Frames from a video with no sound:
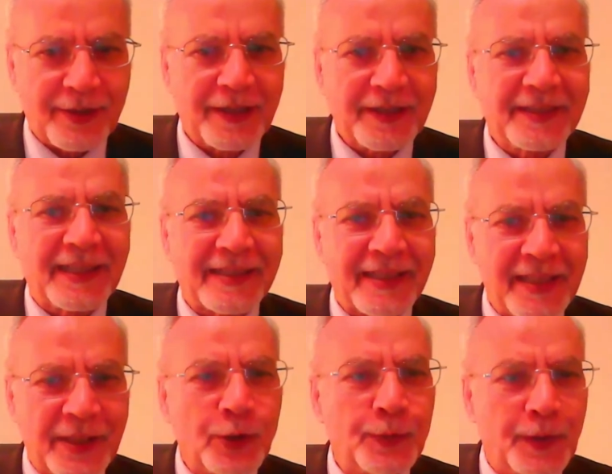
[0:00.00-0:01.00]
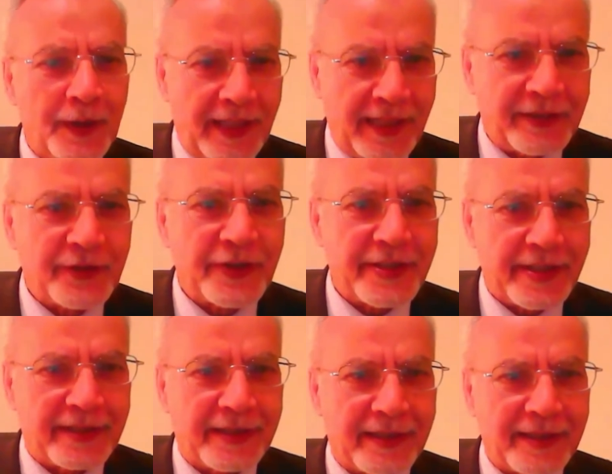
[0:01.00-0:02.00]
rather than renewable
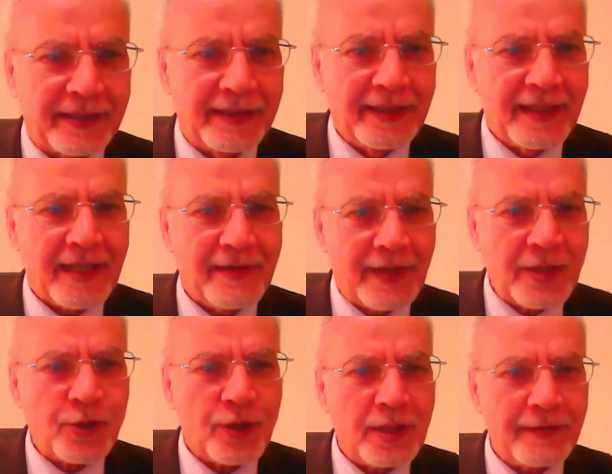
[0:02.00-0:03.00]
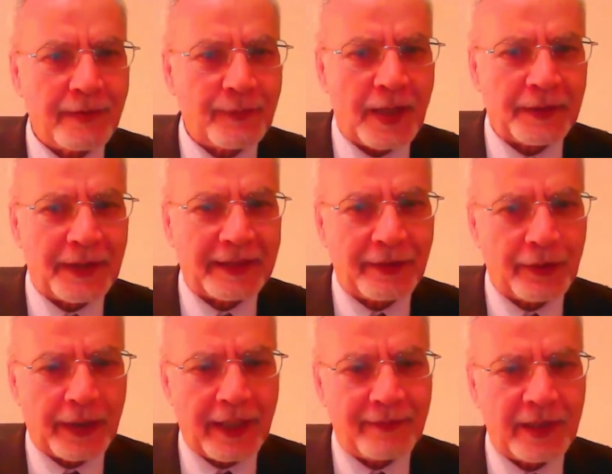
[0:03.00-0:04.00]
electricity. Eventually we found that,
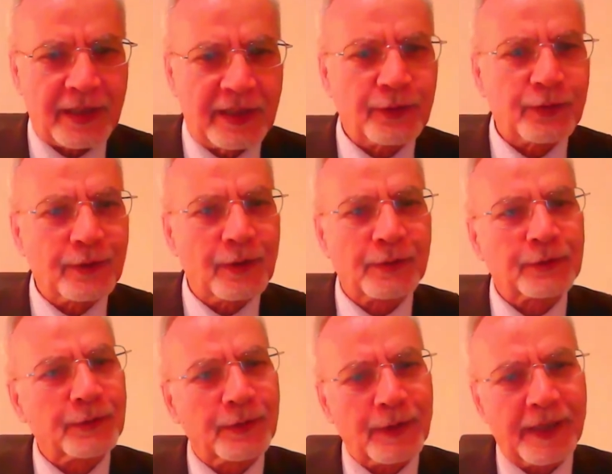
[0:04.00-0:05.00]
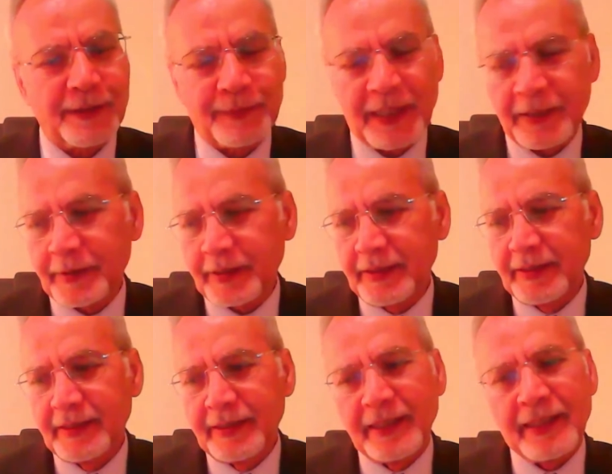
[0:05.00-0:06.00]
okay, we need to go to nuclear power.
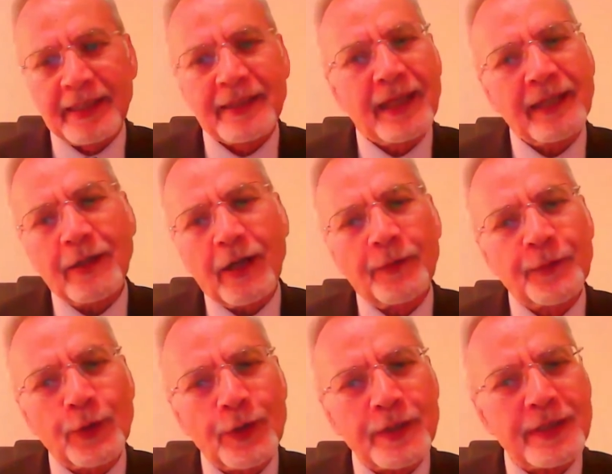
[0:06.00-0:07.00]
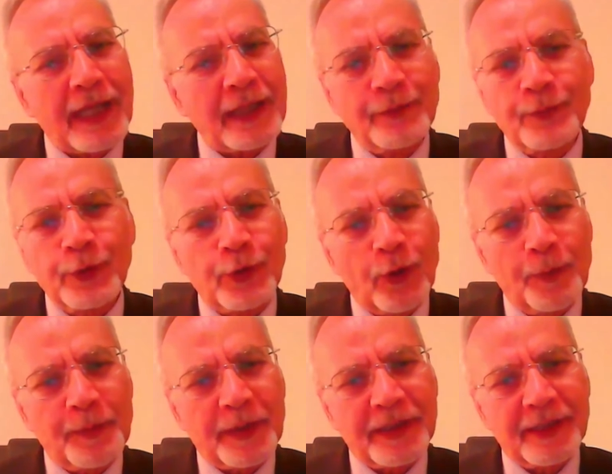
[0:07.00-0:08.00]
Then, of course, that would
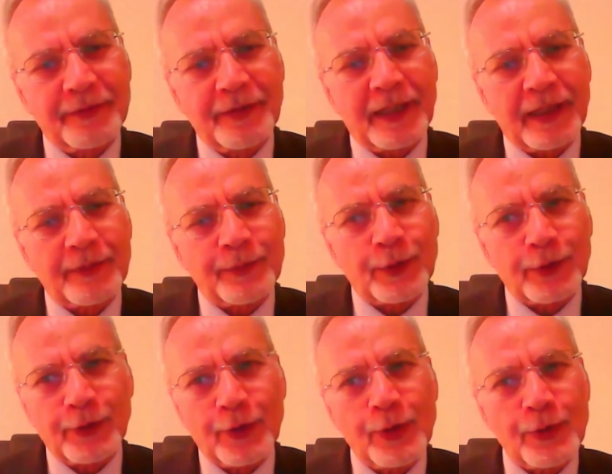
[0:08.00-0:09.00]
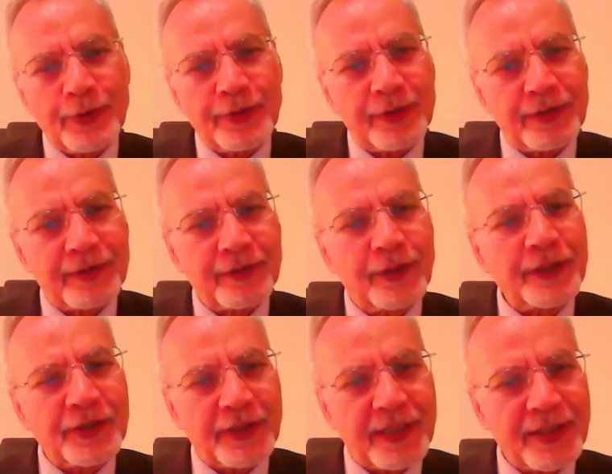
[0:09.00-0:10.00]
open the way for those
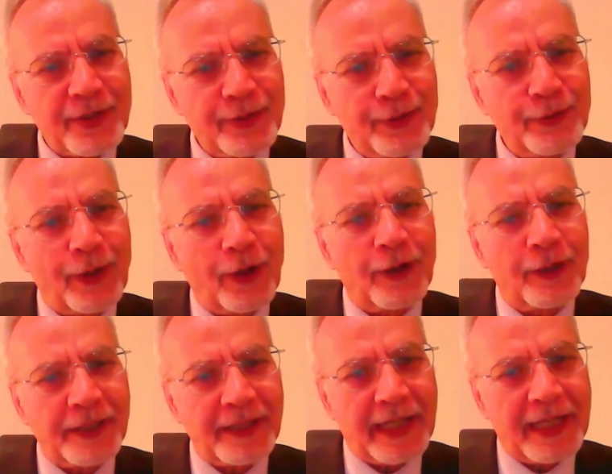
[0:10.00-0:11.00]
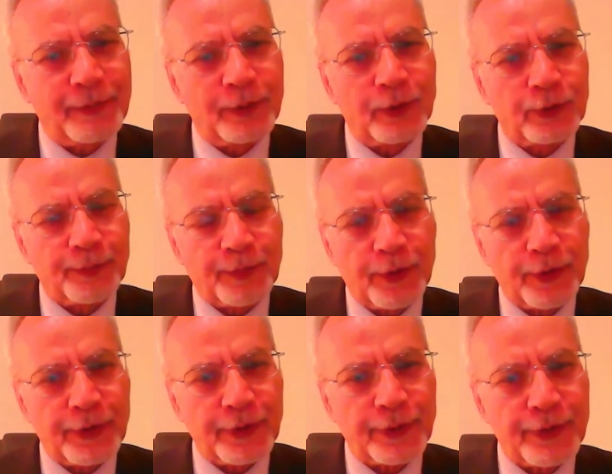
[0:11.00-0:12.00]
countries who are able to
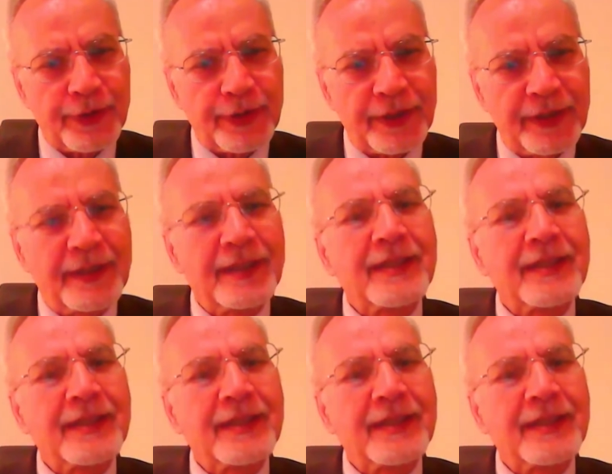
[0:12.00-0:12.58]
produce